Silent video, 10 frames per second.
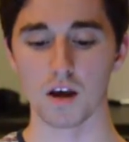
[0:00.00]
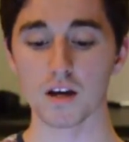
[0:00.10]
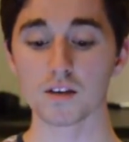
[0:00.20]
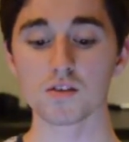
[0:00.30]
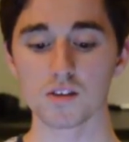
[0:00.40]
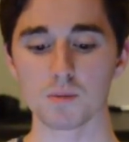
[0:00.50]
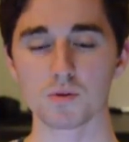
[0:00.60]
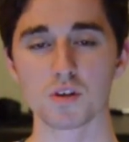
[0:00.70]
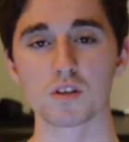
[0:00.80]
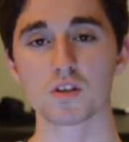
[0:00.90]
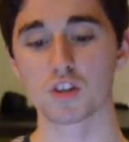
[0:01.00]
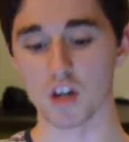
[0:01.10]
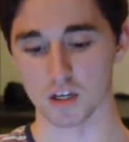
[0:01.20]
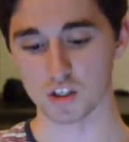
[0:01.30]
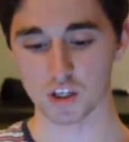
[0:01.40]
Interceptions,
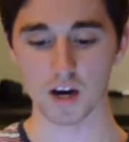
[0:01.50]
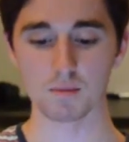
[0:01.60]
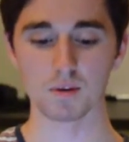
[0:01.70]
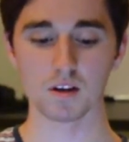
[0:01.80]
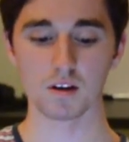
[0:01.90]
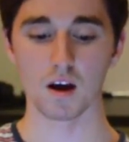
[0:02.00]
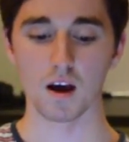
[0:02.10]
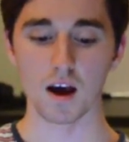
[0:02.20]
just Chamberlain.